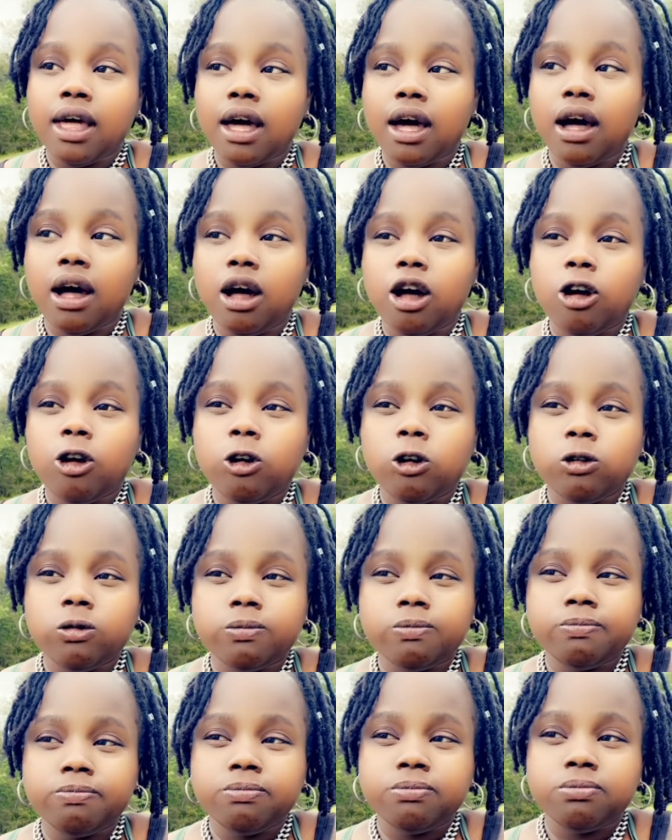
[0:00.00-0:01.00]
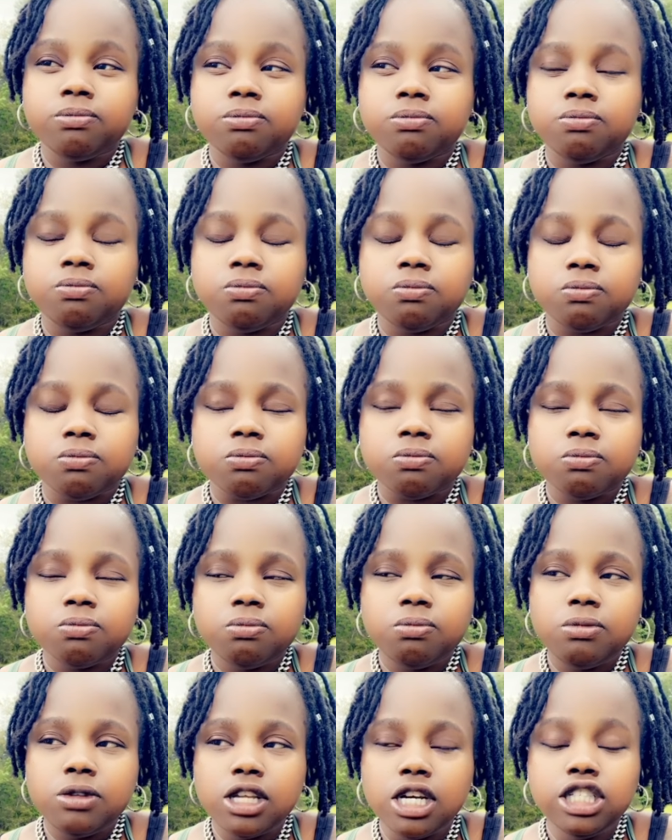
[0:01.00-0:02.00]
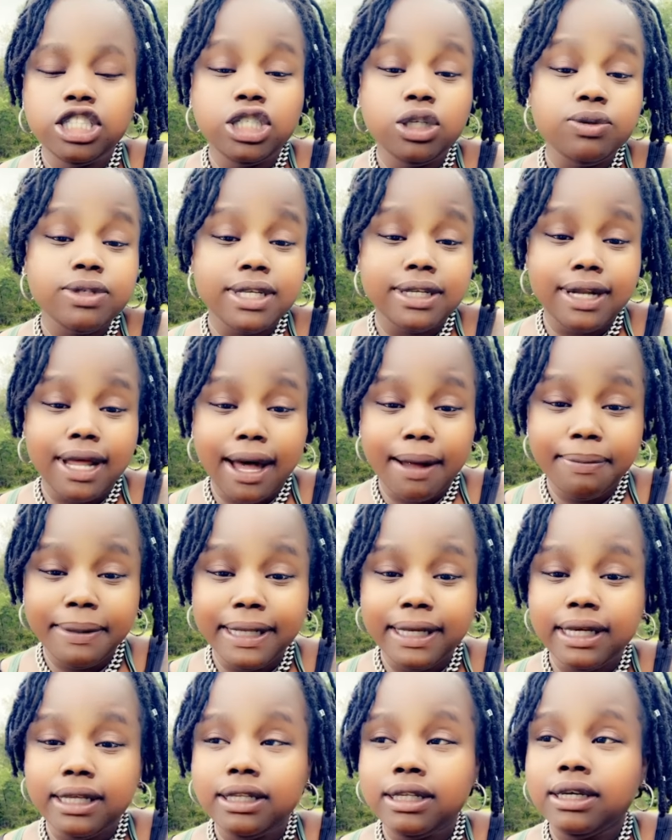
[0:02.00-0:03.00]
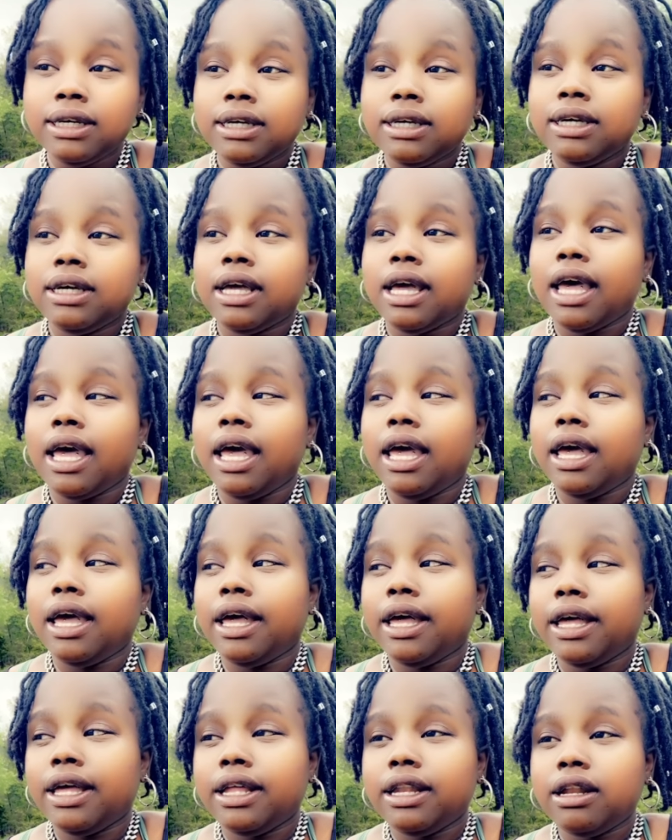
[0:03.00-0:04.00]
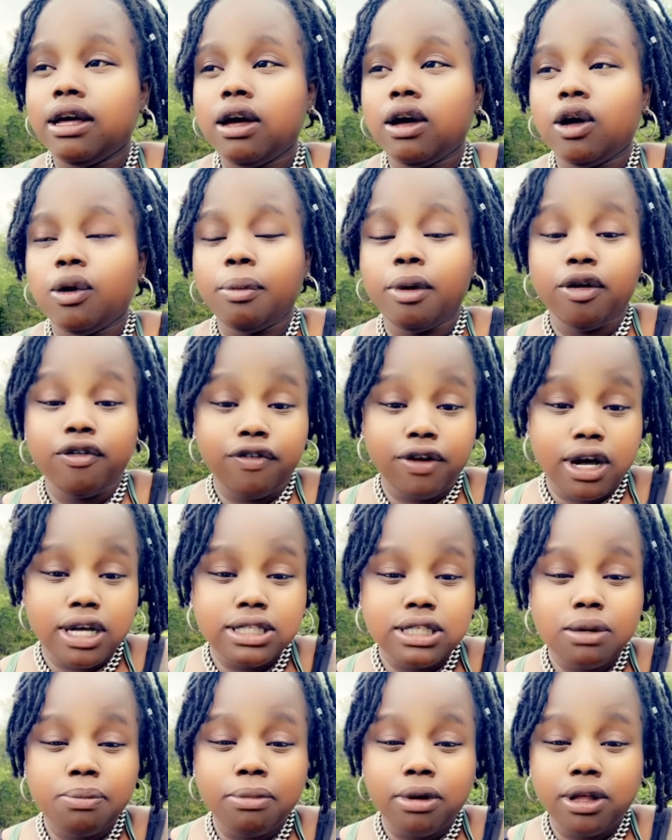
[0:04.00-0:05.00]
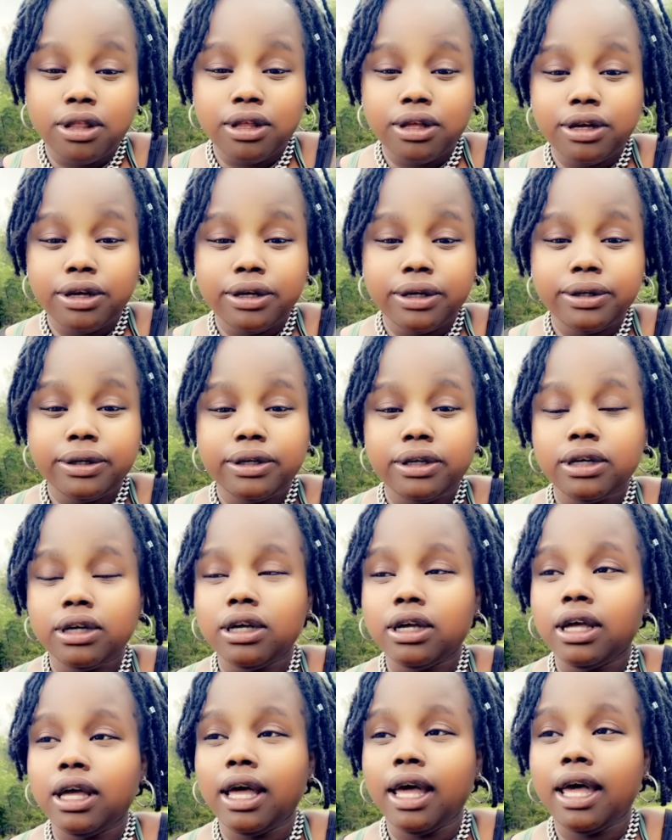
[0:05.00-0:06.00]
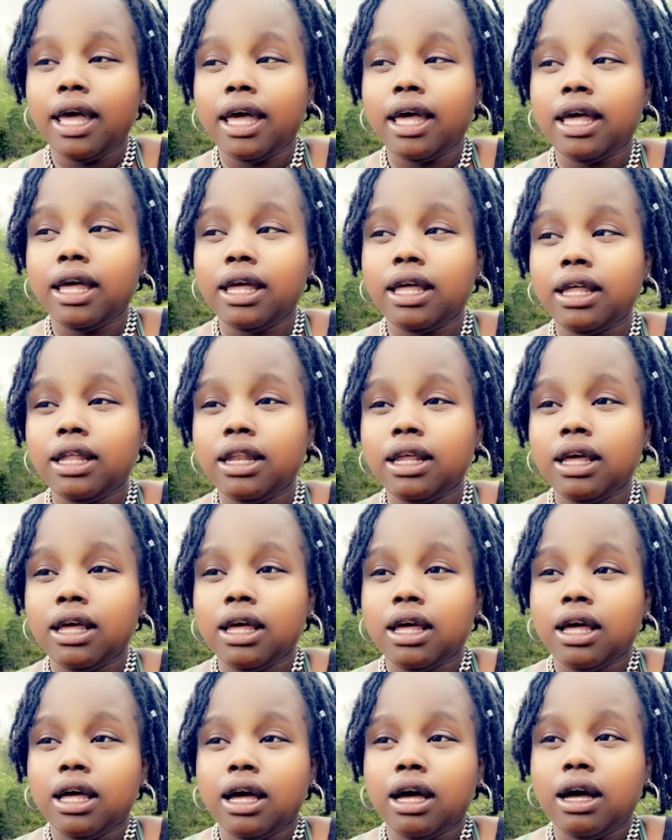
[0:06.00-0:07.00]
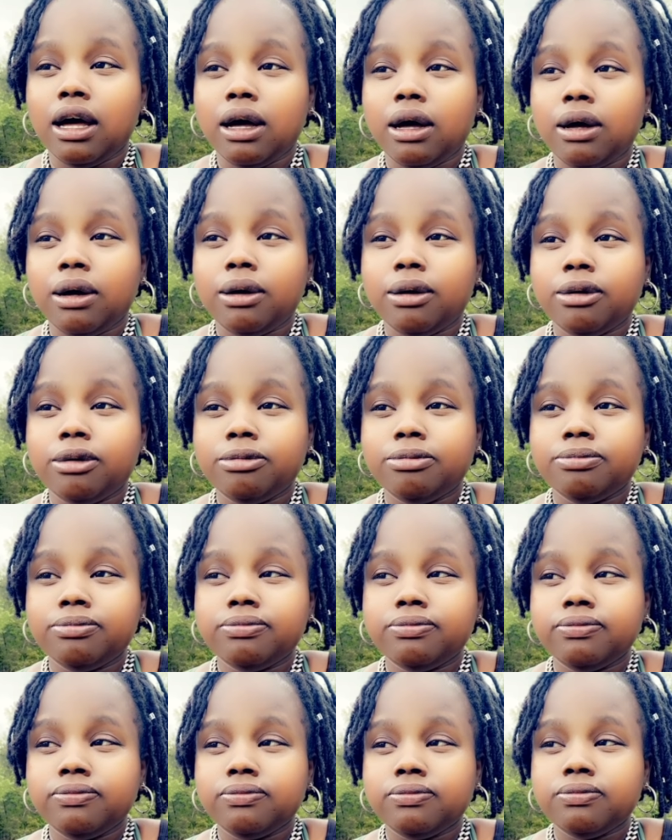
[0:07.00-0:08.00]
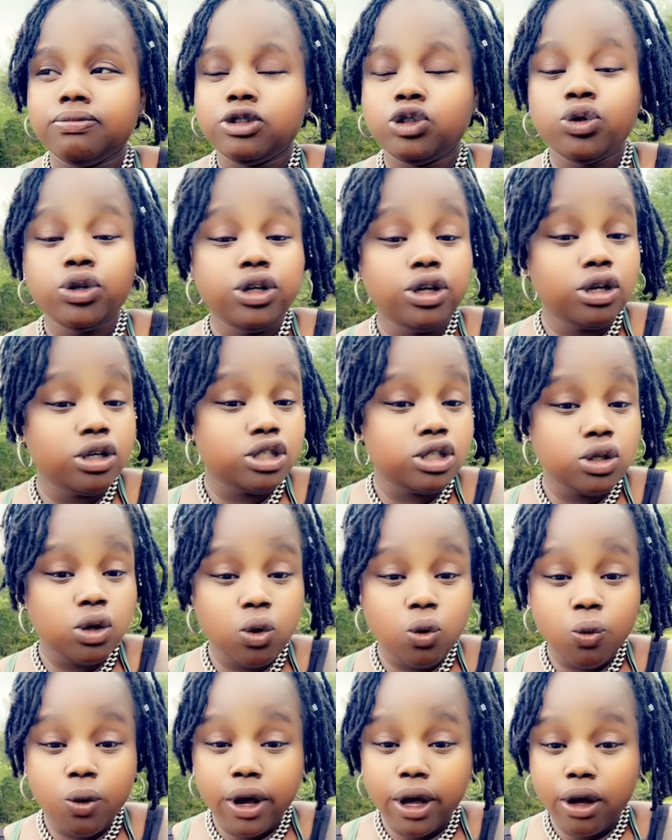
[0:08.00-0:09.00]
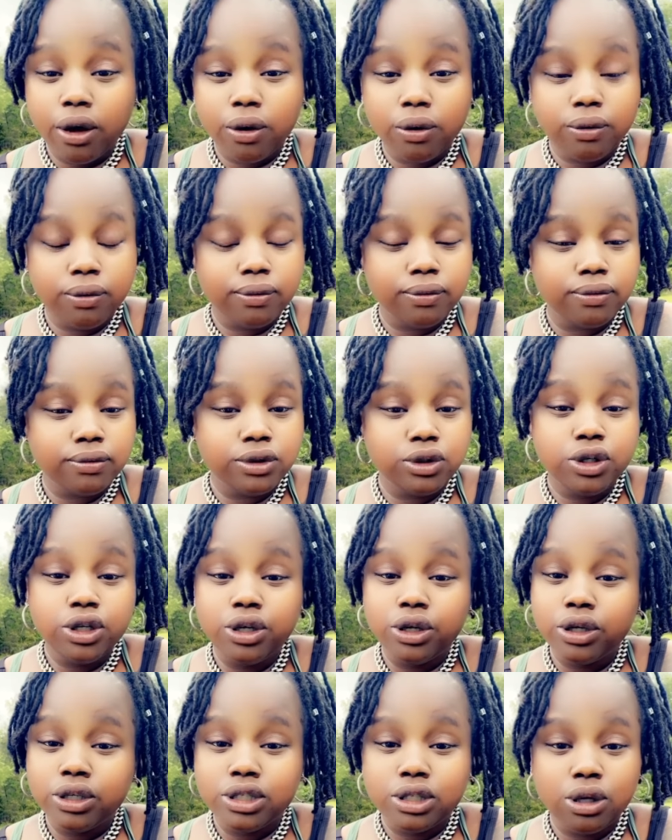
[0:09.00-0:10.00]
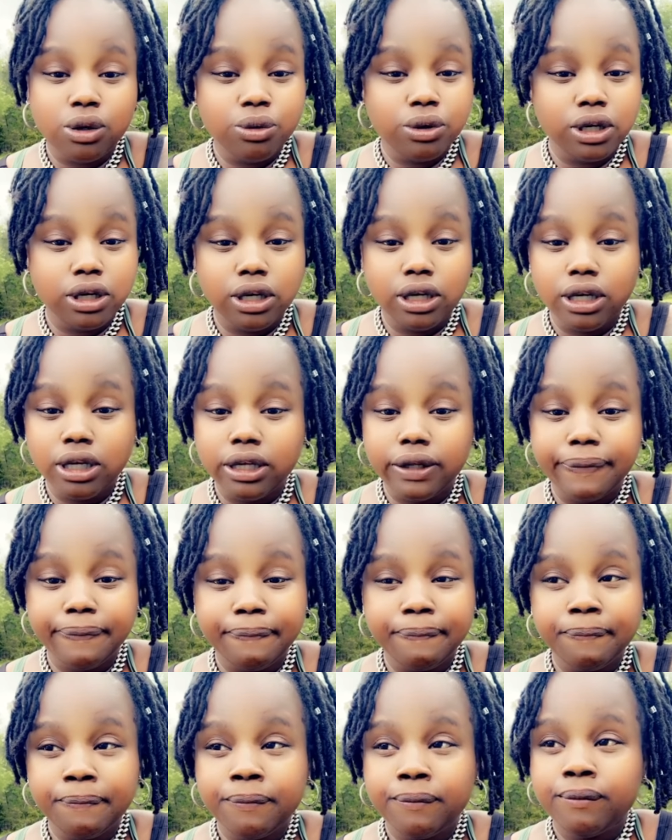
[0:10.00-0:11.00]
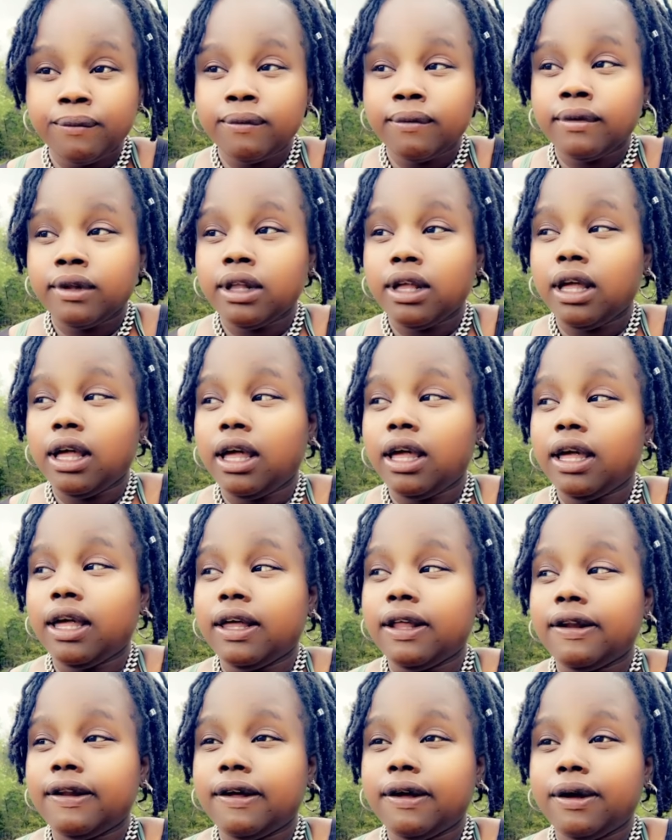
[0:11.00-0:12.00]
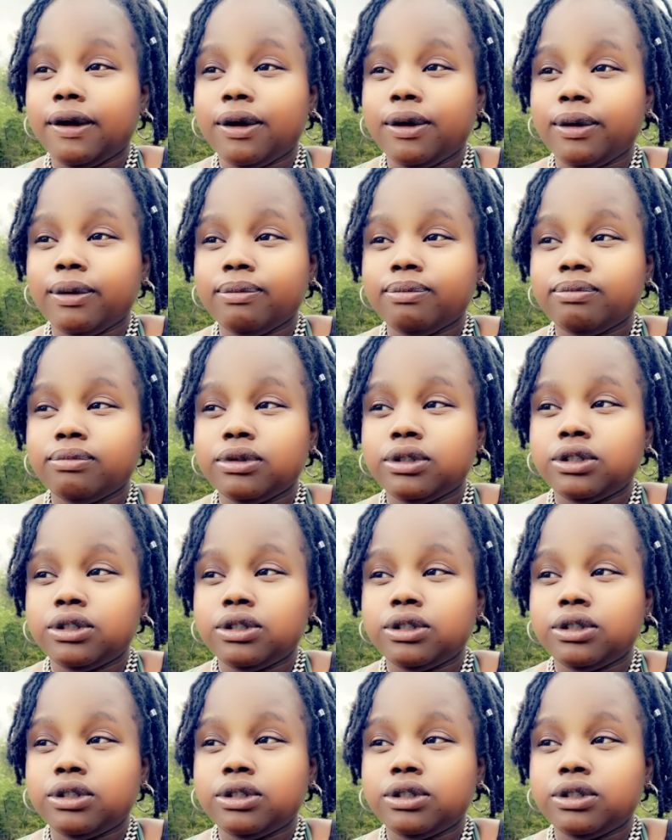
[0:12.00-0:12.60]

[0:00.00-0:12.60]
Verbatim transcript: Um, she was adopted, and um, her foster mother had um, treated her so well, treated her so good, and um,